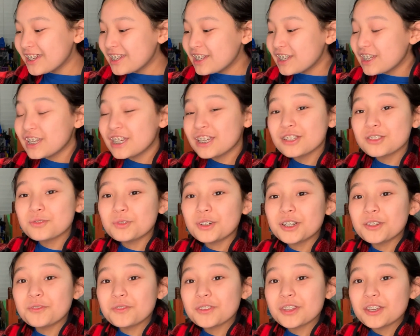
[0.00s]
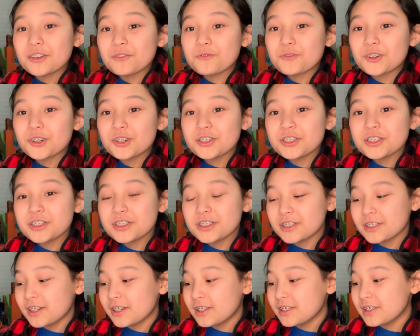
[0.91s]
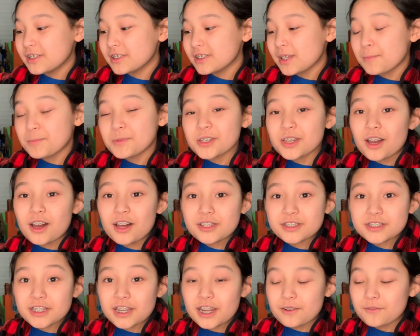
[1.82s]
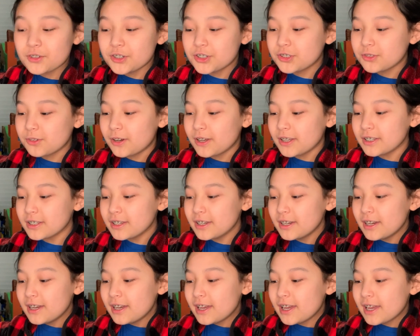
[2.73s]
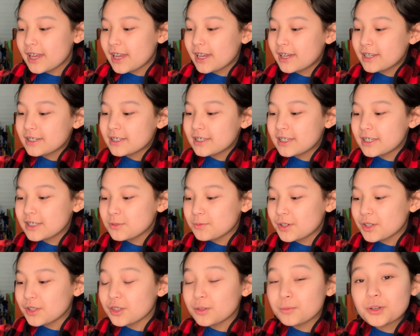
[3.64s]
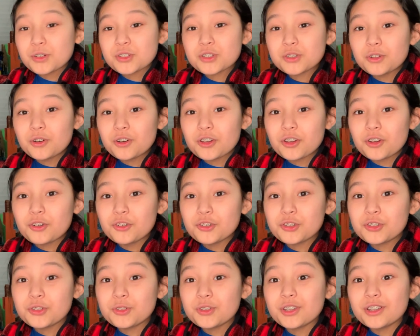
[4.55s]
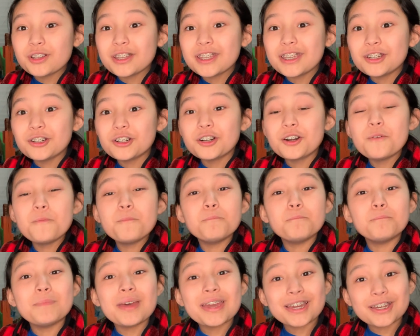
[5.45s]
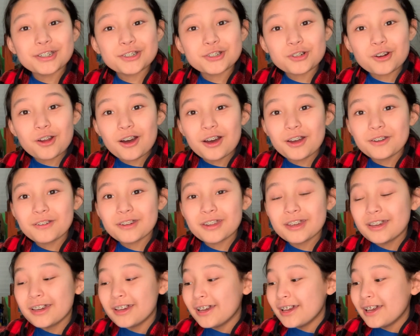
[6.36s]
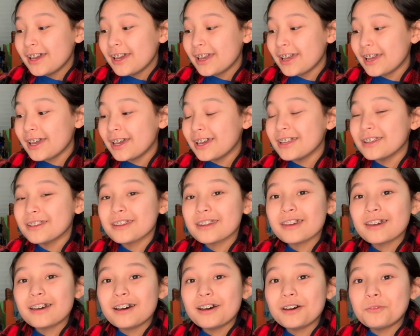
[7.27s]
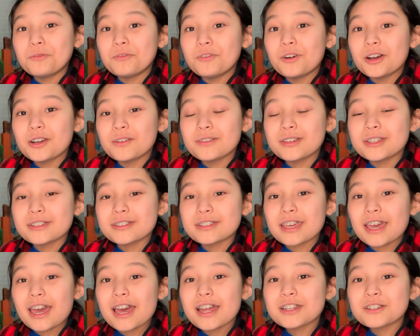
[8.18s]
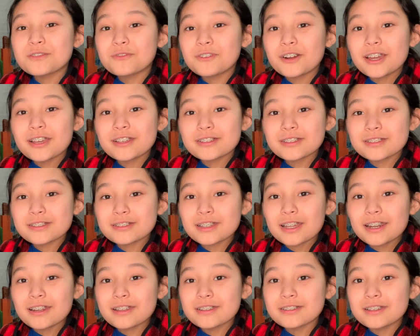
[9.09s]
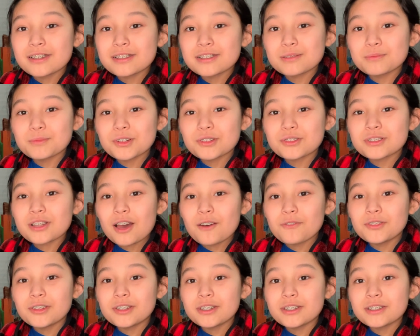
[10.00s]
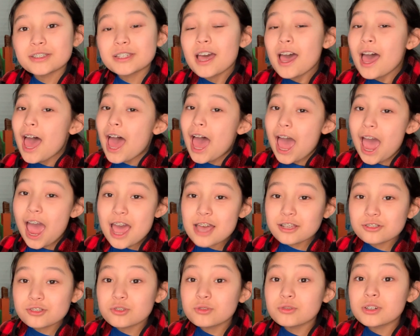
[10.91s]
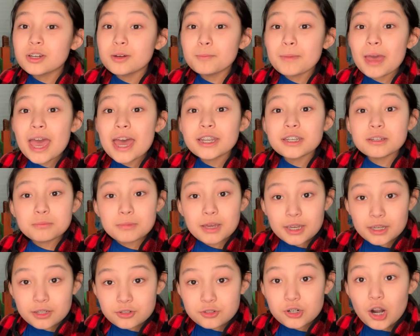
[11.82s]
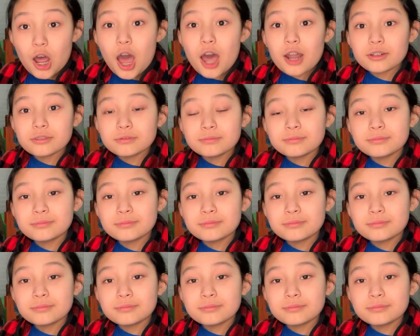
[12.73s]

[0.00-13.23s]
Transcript: he's one of the first Decepticons that ever joined, and he's one of the most loyal to the leader, Megatron. And one of his catchphrases that he says the most often is, "As you command, Megatron."